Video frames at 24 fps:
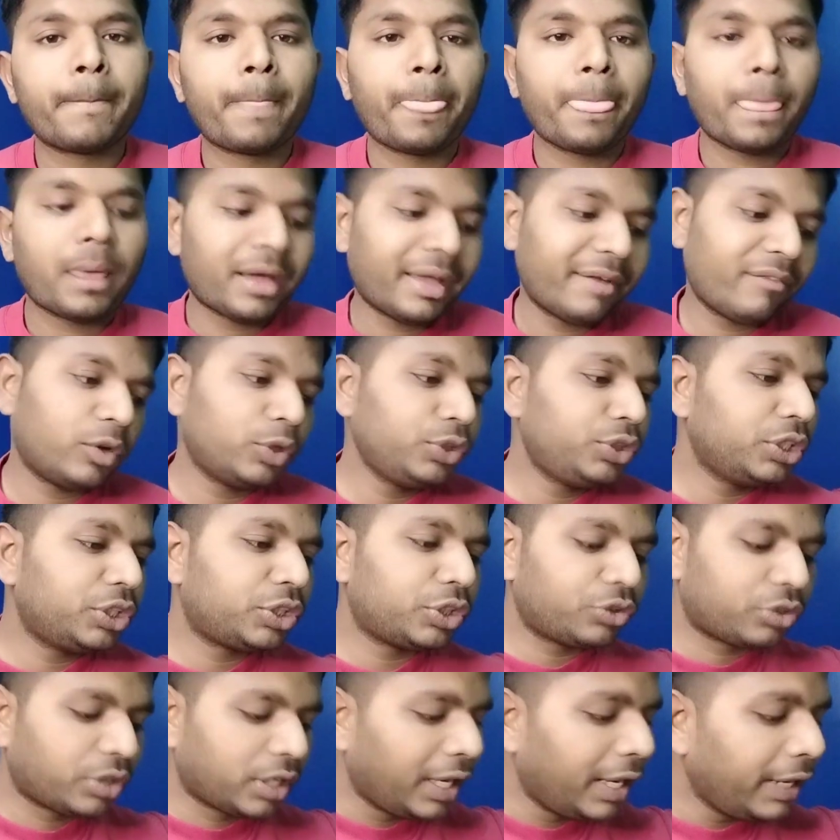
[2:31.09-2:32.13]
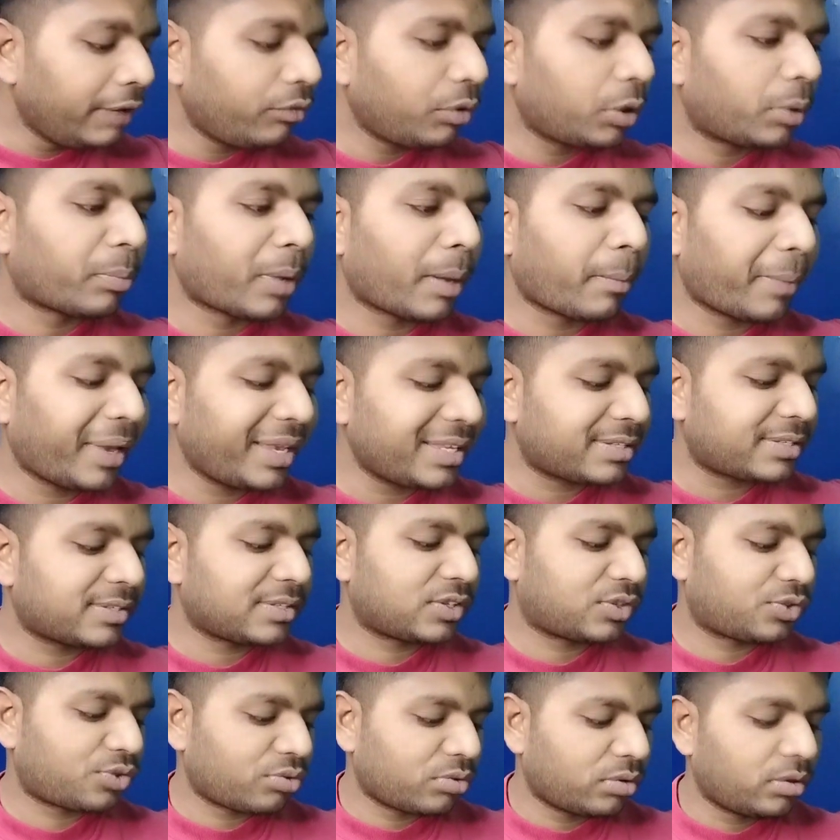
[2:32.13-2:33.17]
I wanted to deliver my
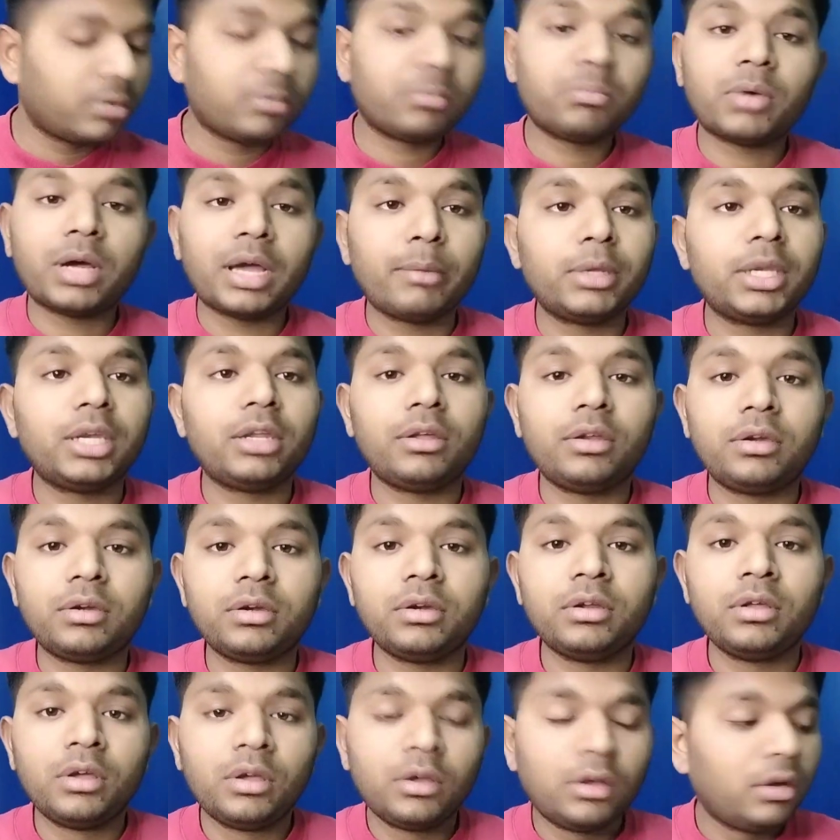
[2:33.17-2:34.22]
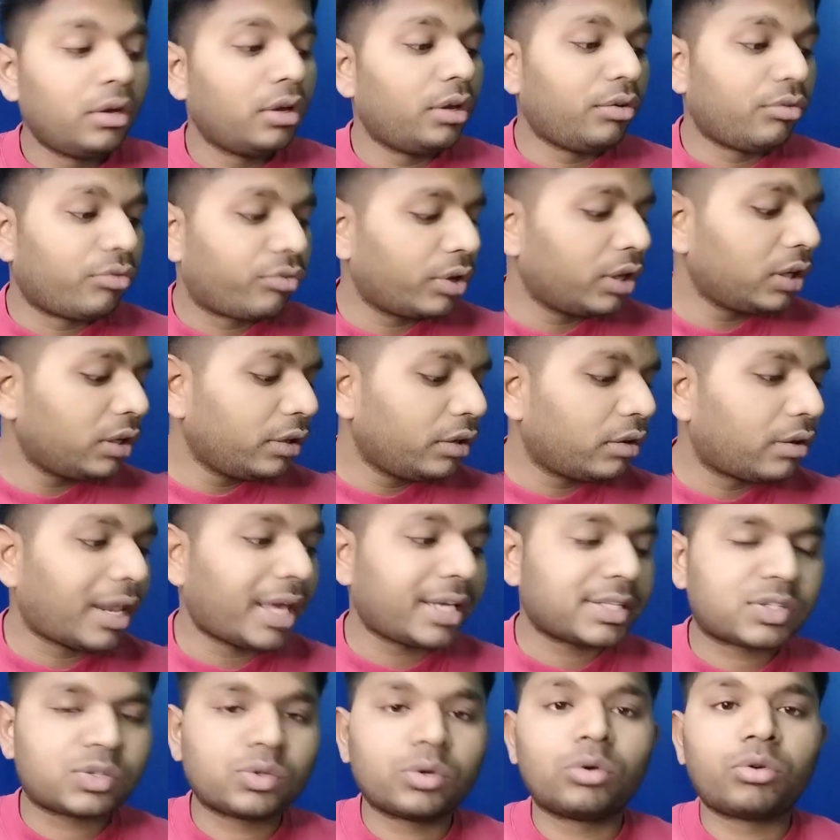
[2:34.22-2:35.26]
message, I mean, in, in really
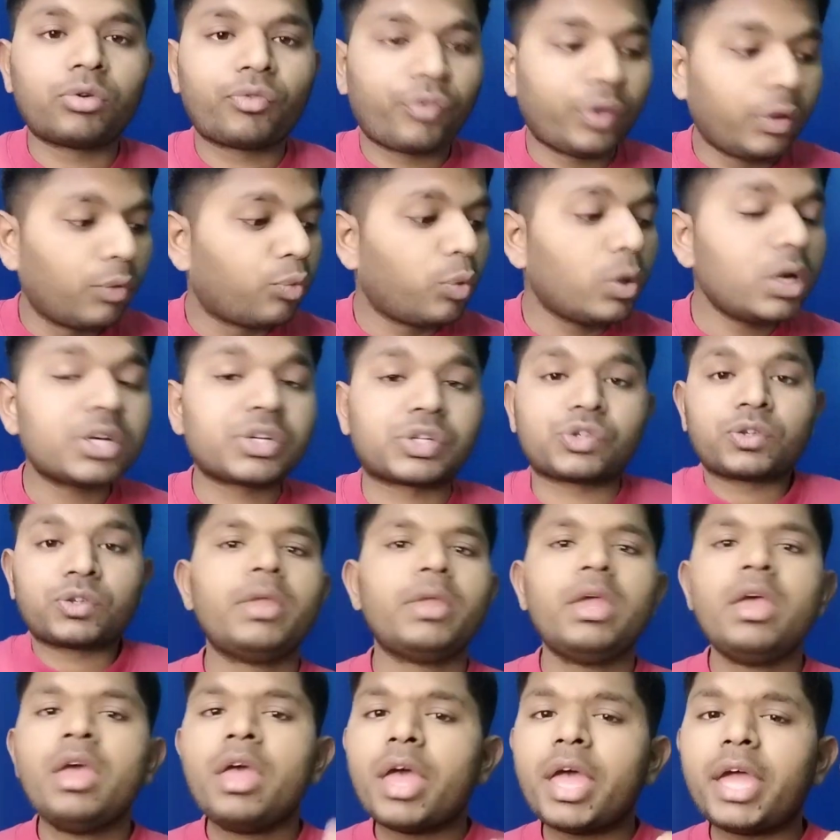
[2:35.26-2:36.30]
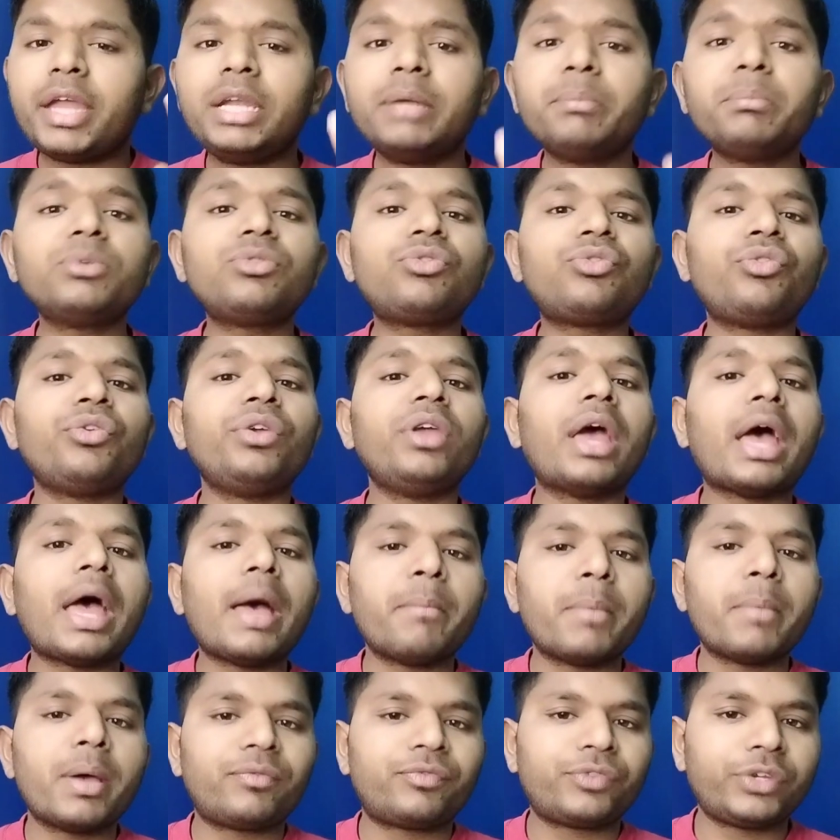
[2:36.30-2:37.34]
less or few words. And number three,
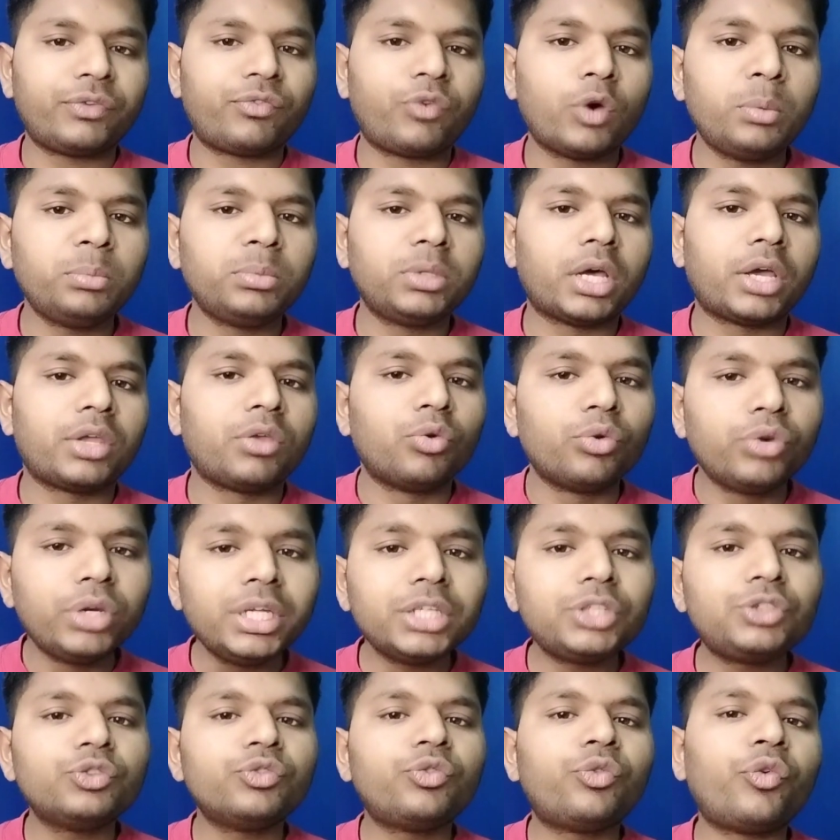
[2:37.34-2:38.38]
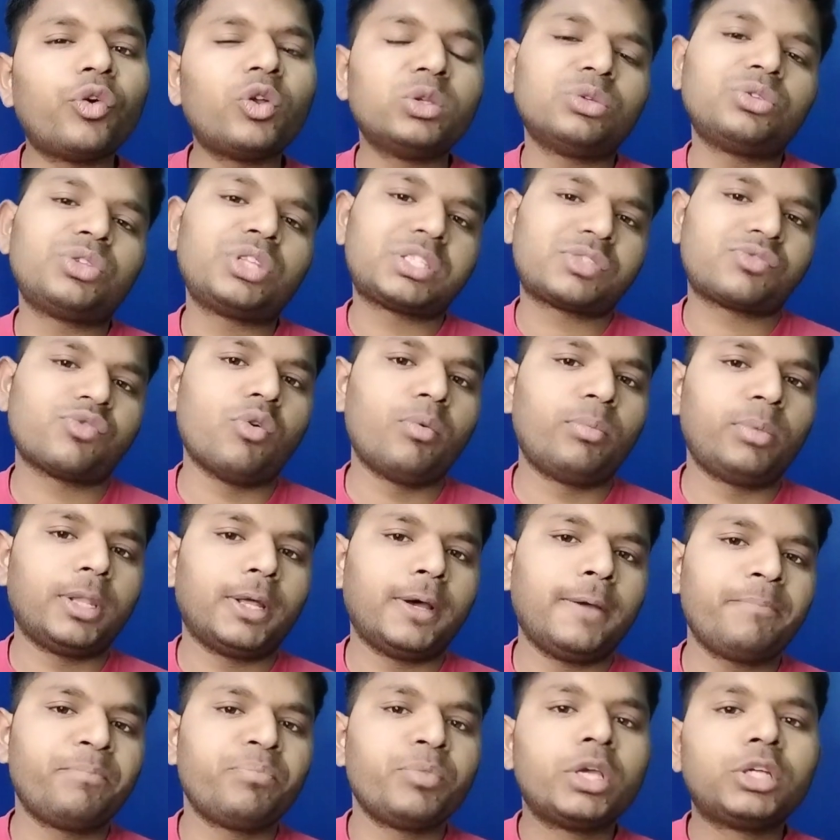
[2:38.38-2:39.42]
MFT formula. You need to follow this formula
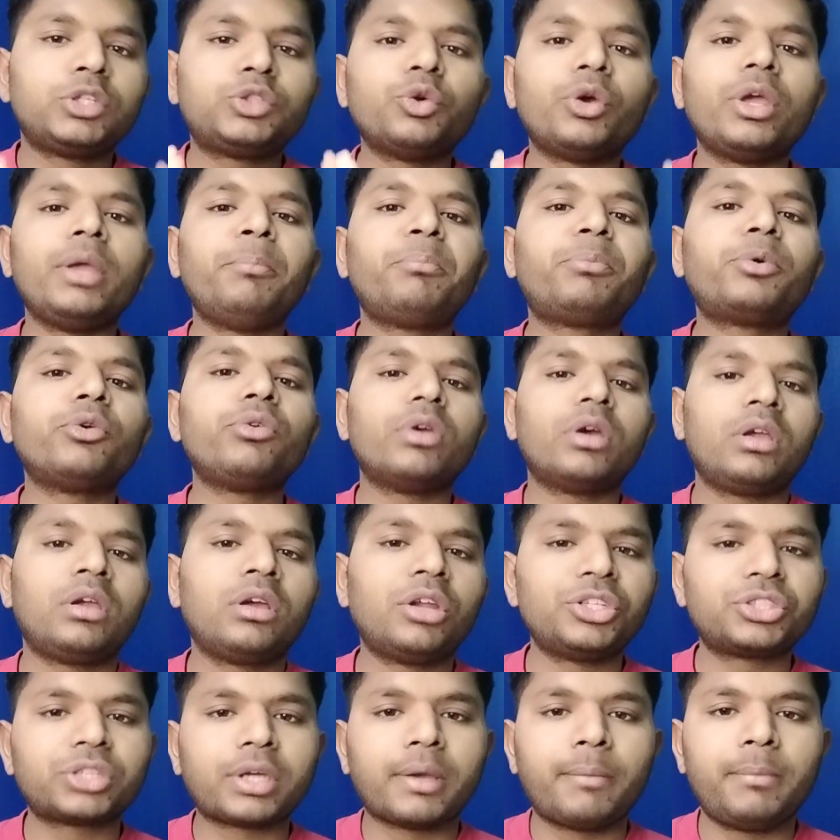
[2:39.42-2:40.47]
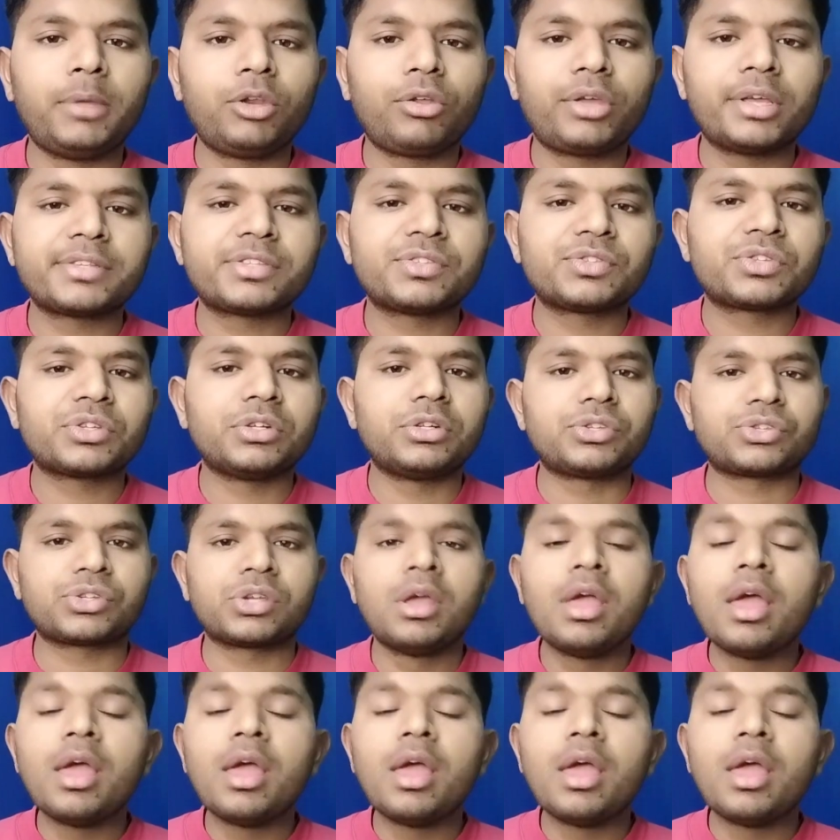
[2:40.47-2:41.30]
to improve your English communication skills.